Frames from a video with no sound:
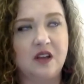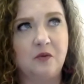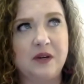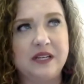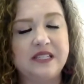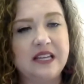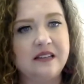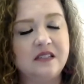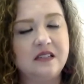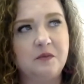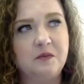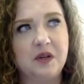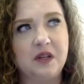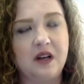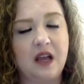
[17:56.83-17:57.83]
We tend to
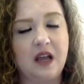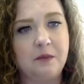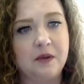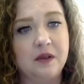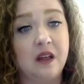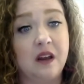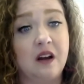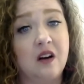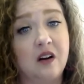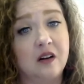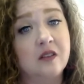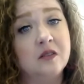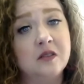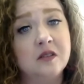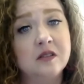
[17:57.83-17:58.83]
put up a lot of
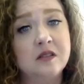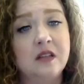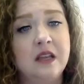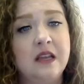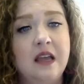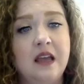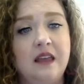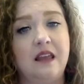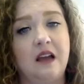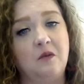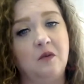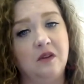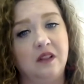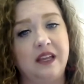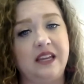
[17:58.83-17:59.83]
articles that
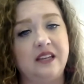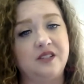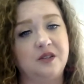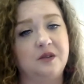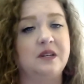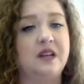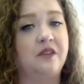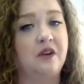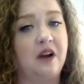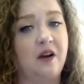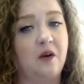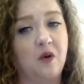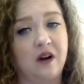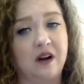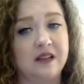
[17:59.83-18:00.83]
will link to another
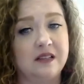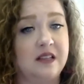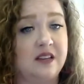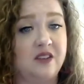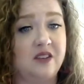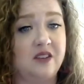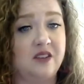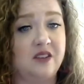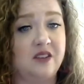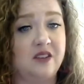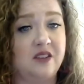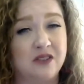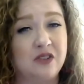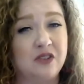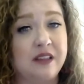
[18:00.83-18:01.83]
organization, maybe
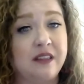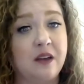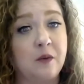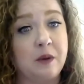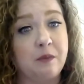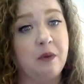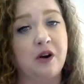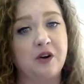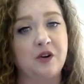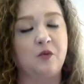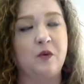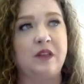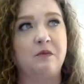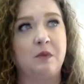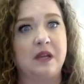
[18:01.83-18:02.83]
nationally, that we partner
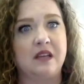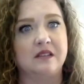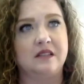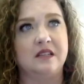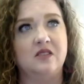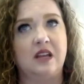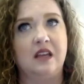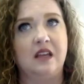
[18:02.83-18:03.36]
with, because it